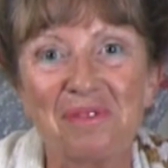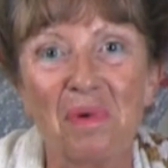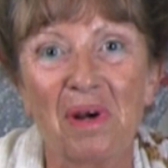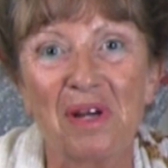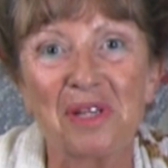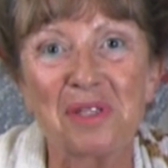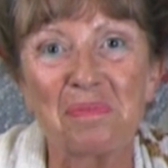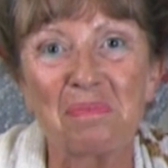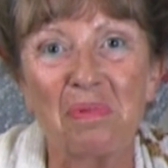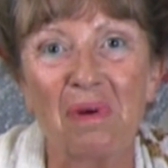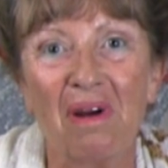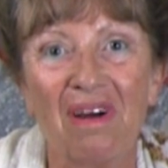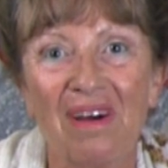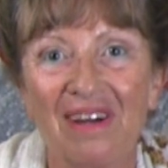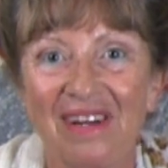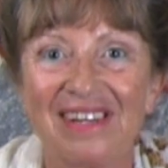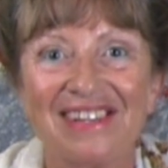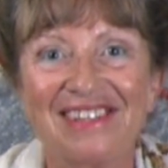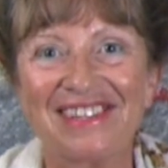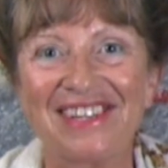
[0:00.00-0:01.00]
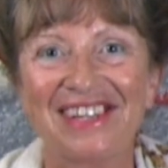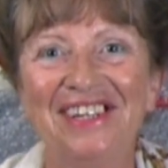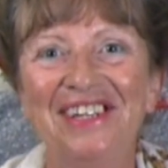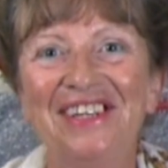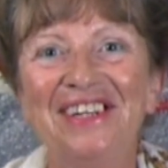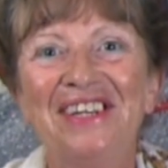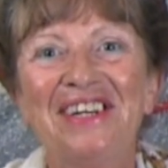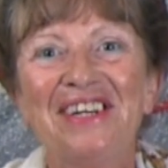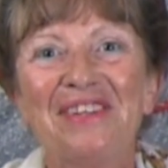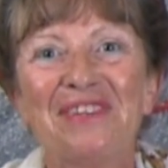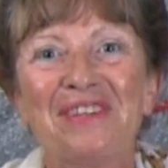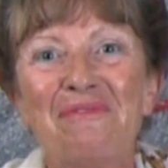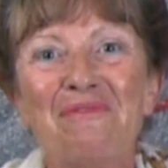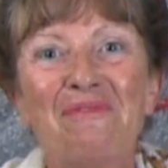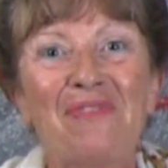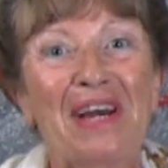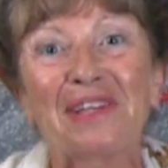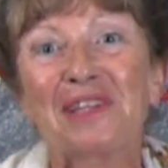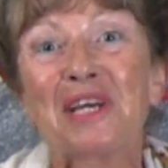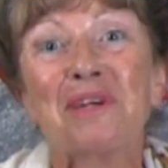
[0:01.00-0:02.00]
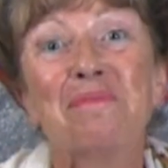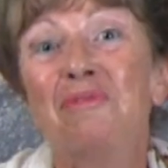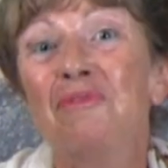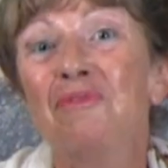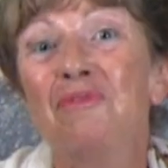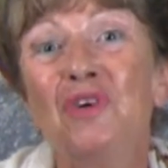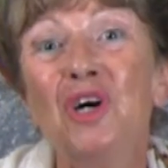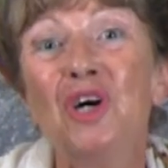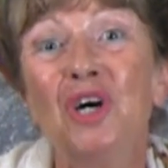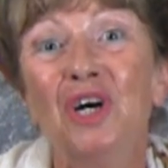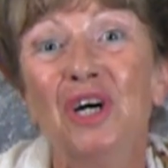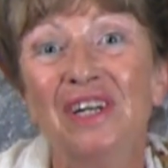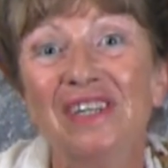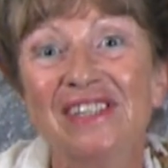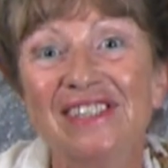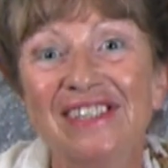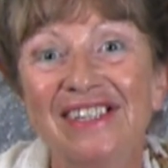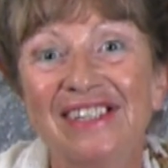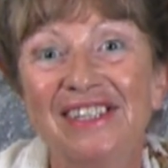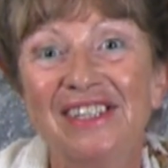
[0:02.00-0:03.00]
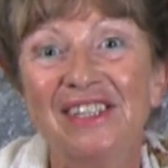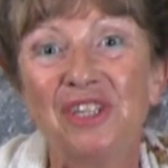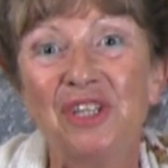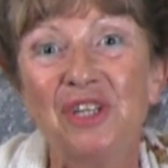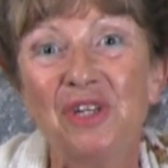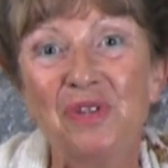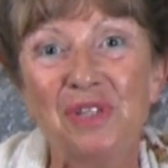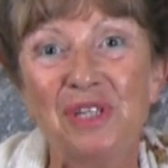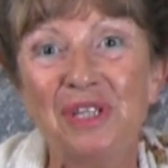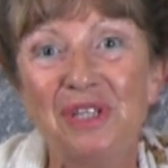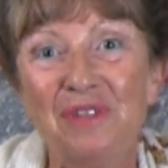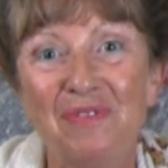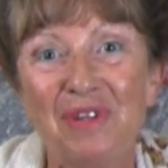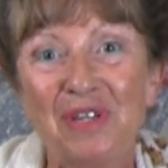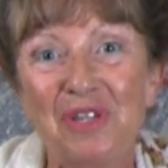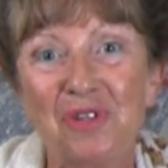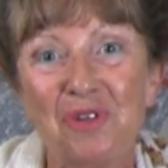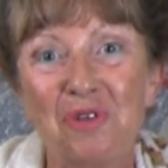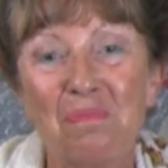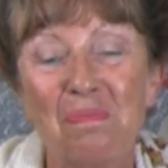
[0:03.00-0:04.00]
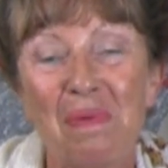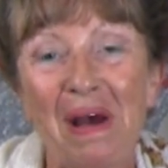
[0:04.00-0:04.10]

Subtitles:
to my surprise. In fact, they preferred using the visual